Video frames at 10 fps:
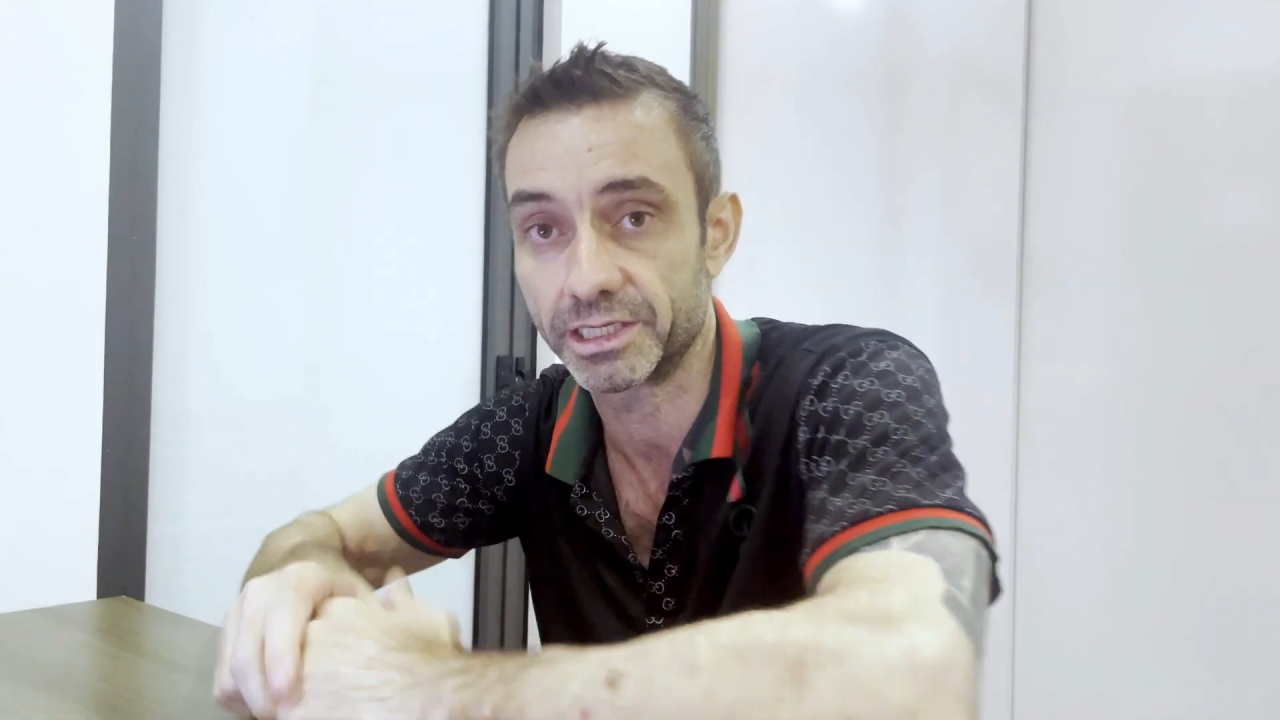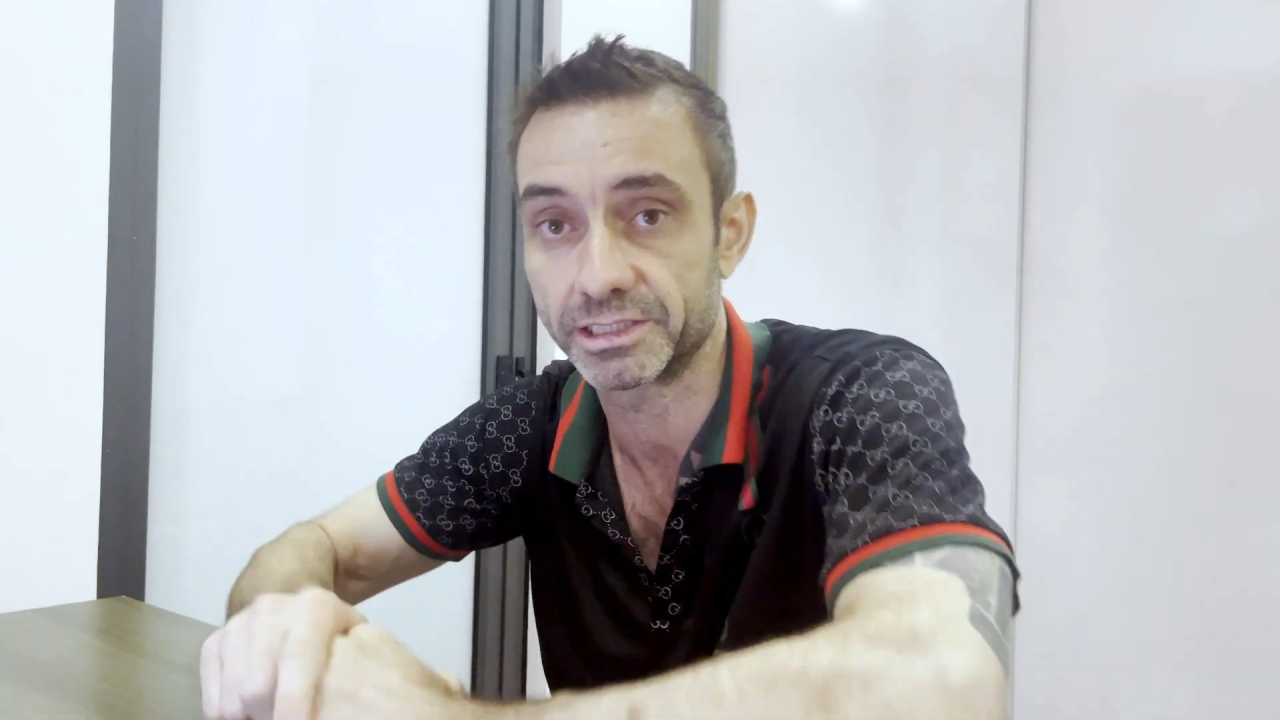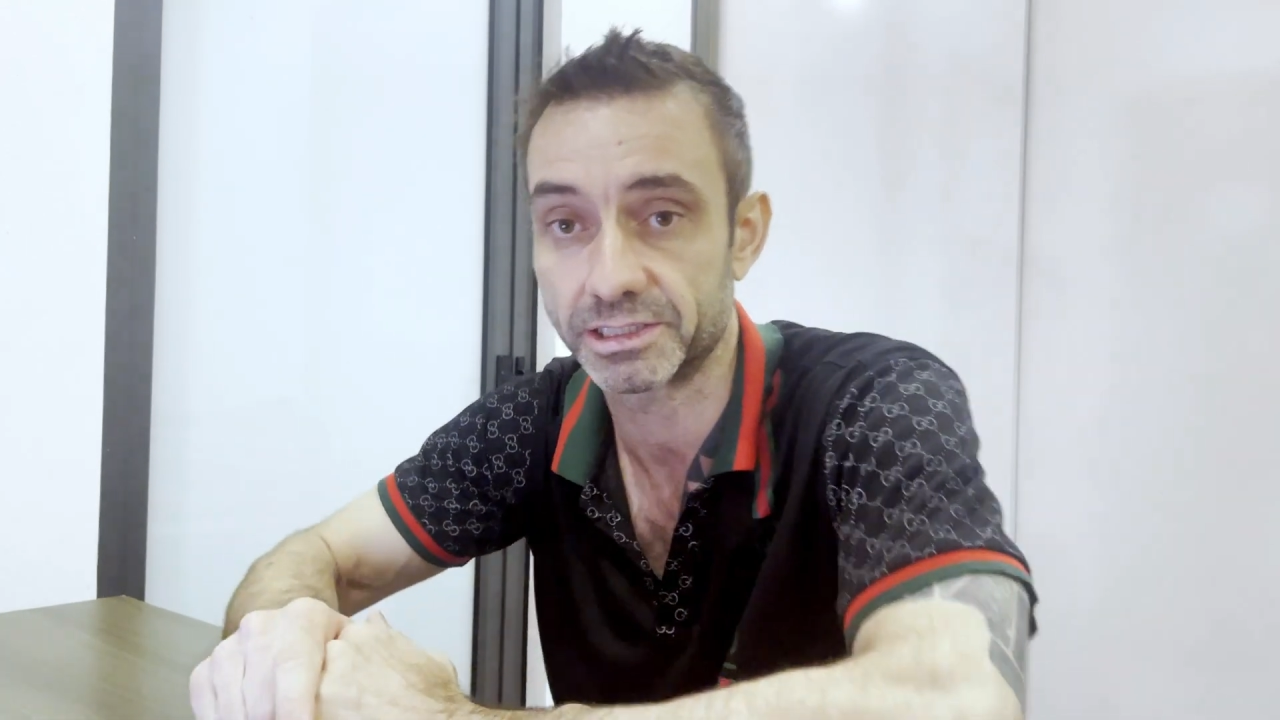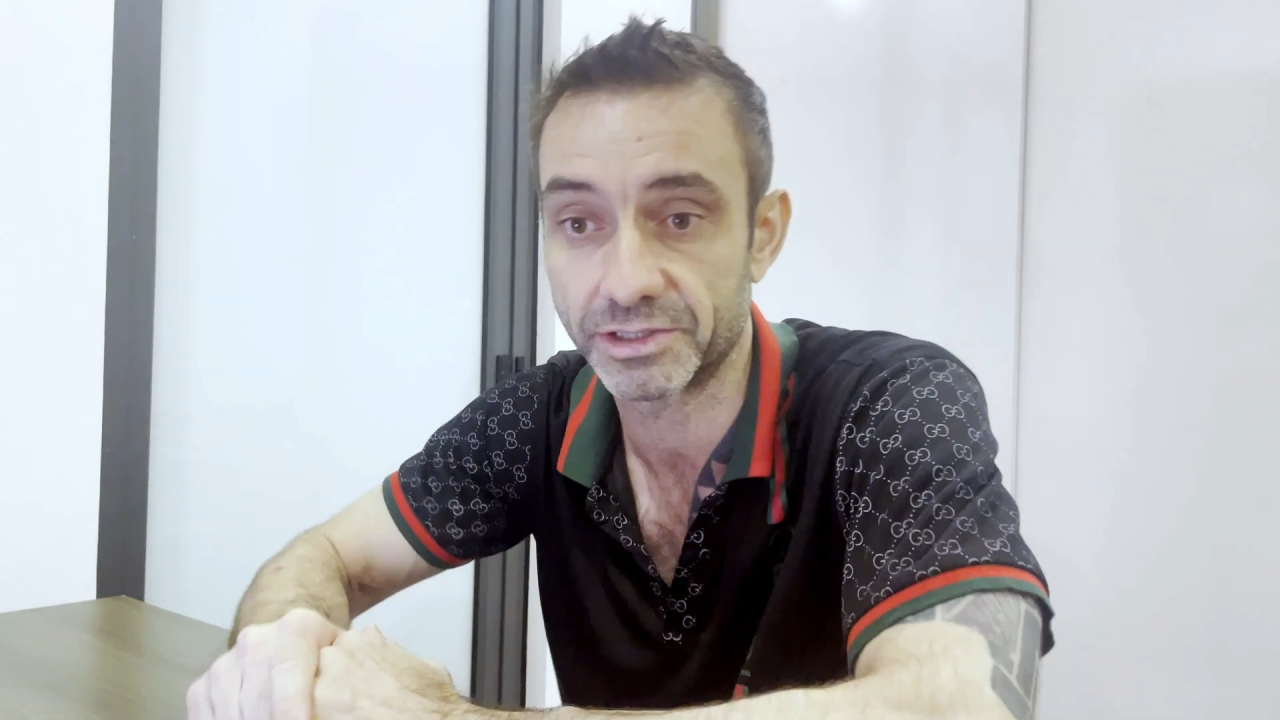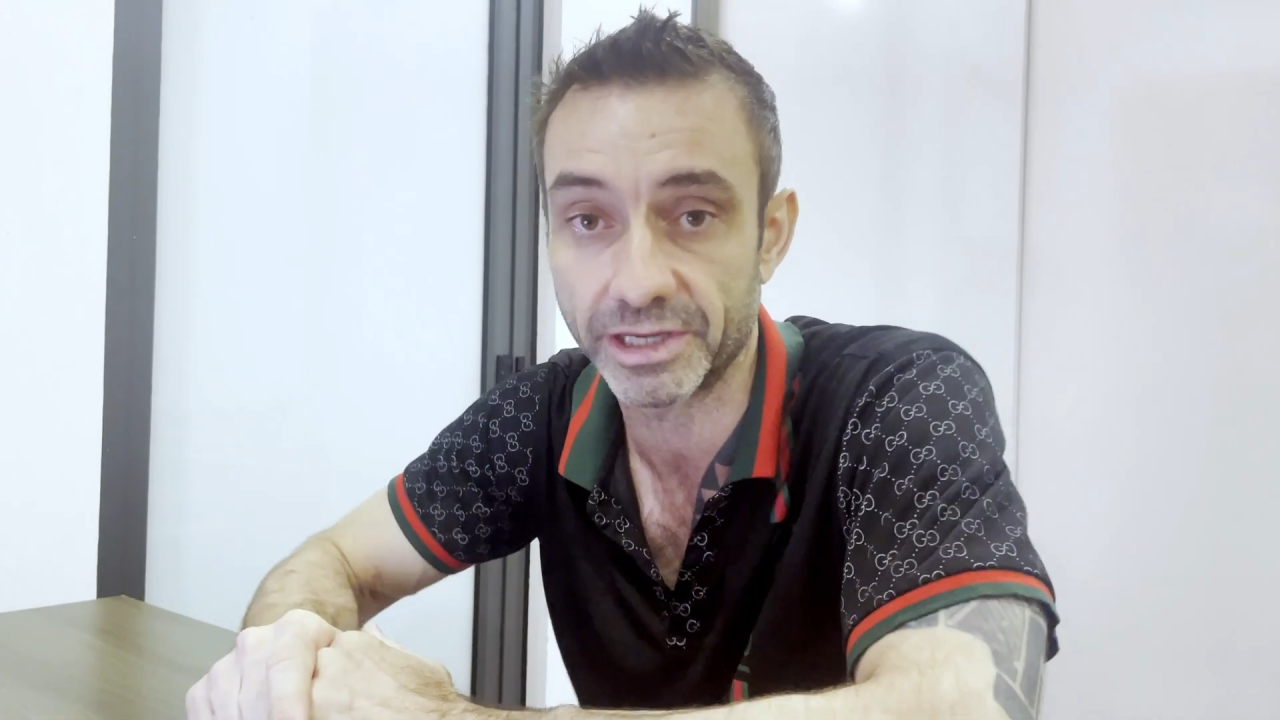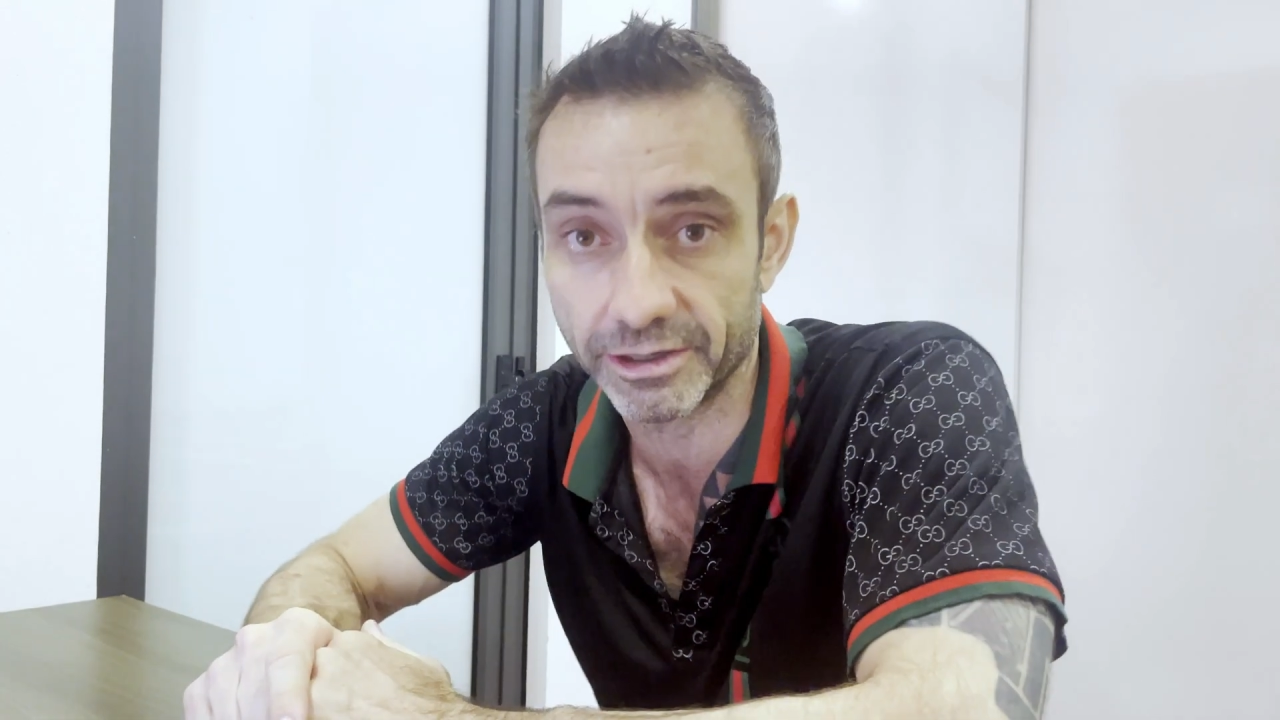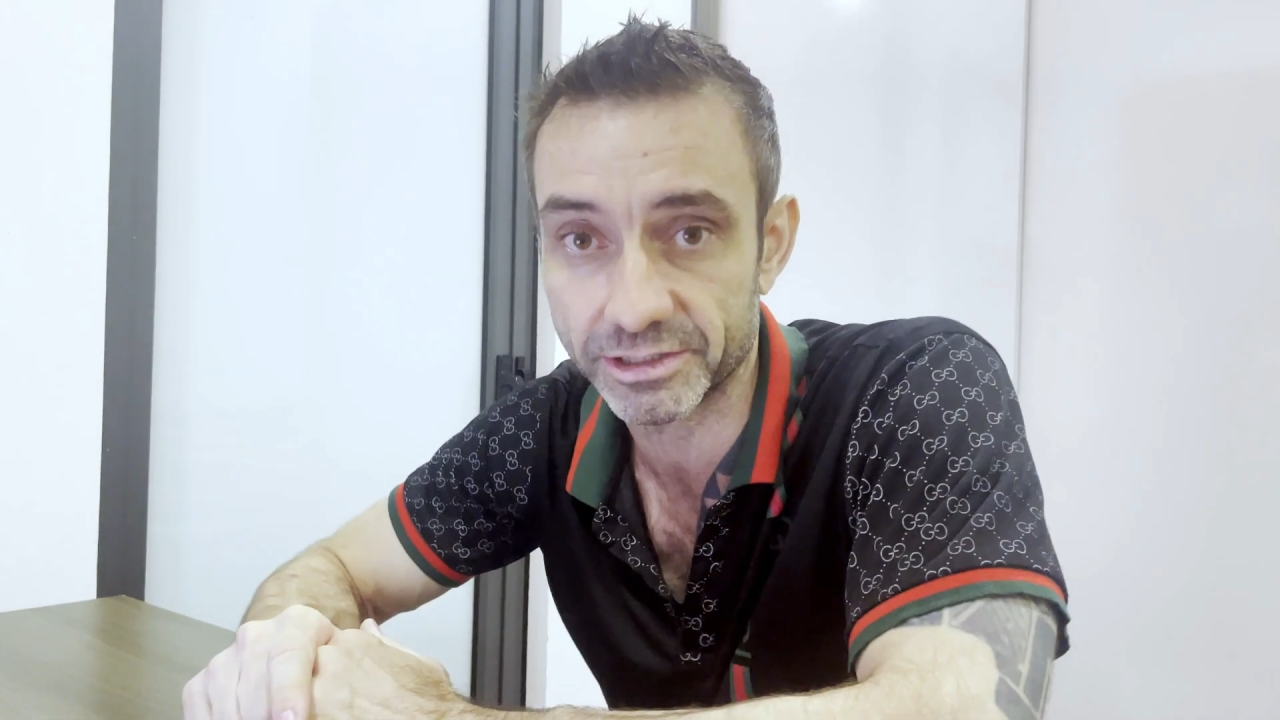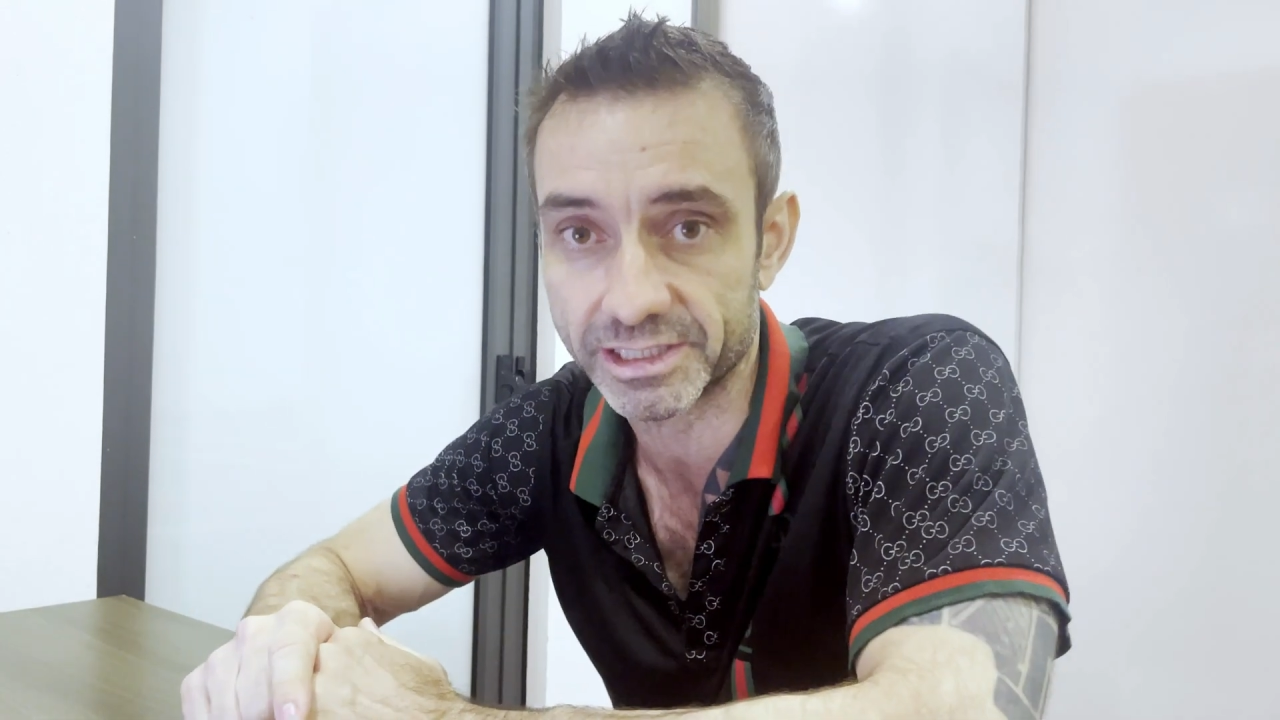is theirs,